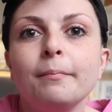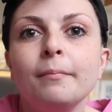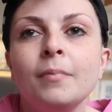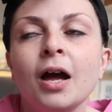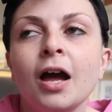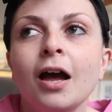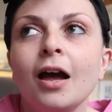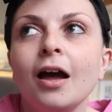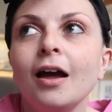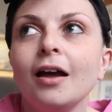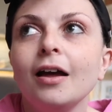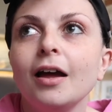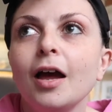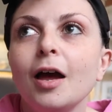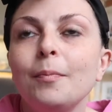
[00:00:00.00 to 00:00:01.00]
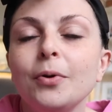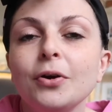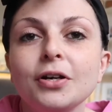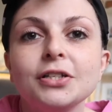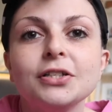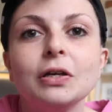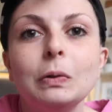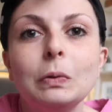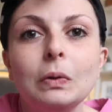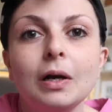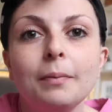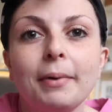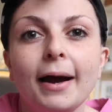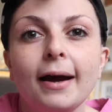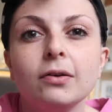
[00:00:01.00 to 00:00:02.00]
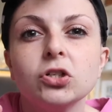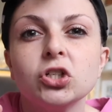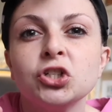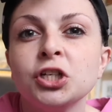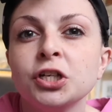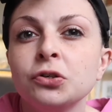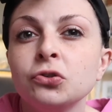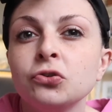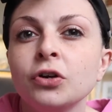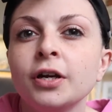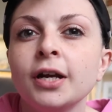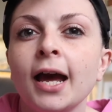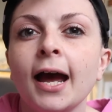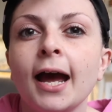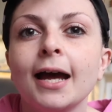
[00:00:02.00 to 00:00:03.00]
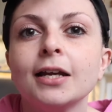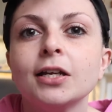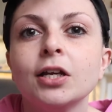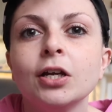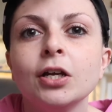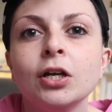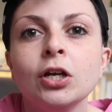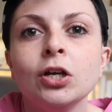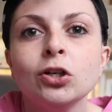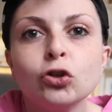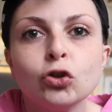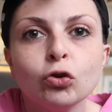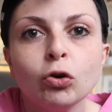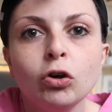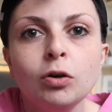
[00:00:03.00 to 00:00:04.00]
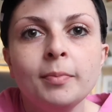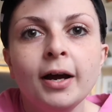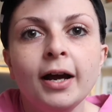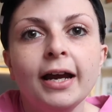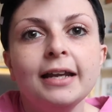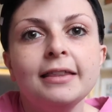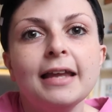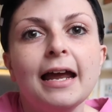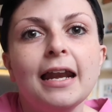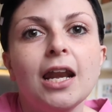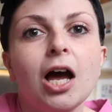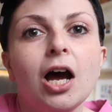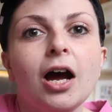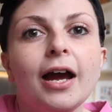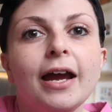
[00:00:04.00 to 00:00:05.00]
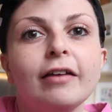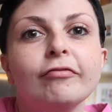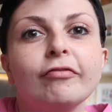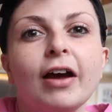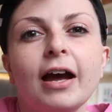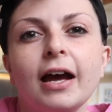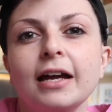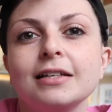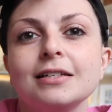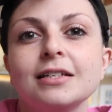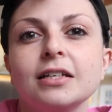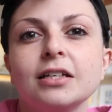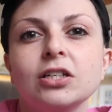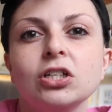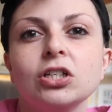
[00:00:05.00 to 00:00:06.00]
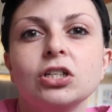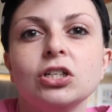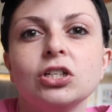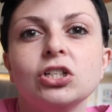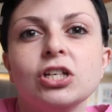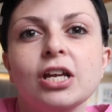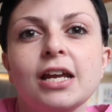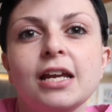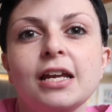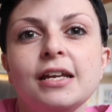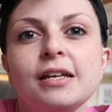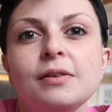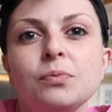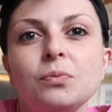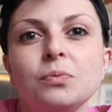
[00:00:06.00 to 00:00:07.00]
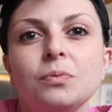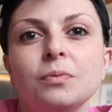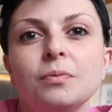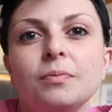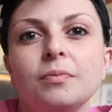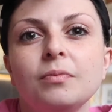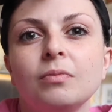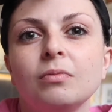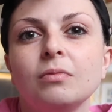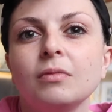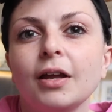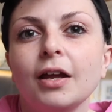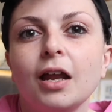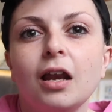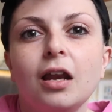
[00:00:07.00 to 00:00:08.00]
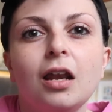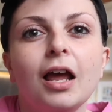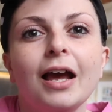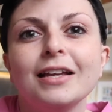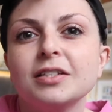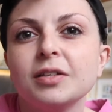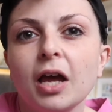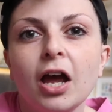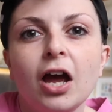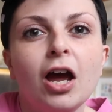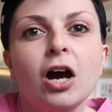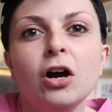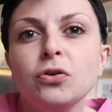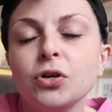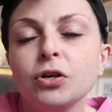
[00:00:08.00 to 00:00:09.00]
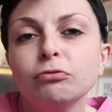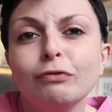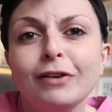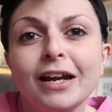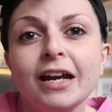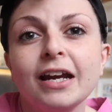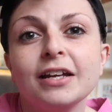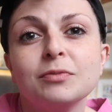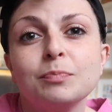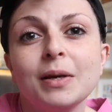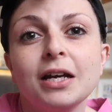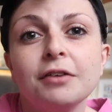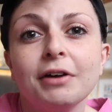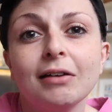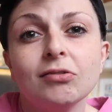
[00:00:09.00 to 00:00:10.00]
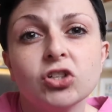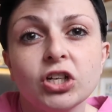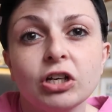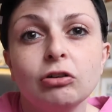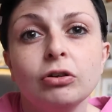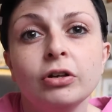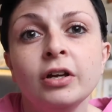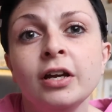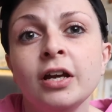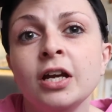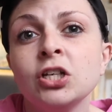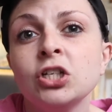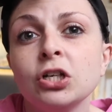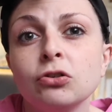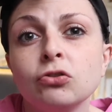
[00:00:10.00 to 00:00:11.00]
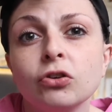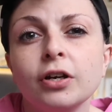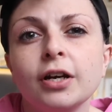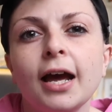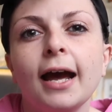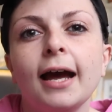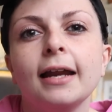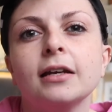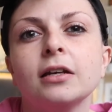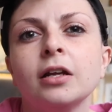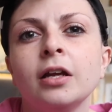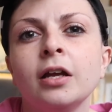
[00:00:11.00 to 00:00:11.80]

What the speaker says: her books are all about children and trauma in their life, and she has, her whole career has been around children and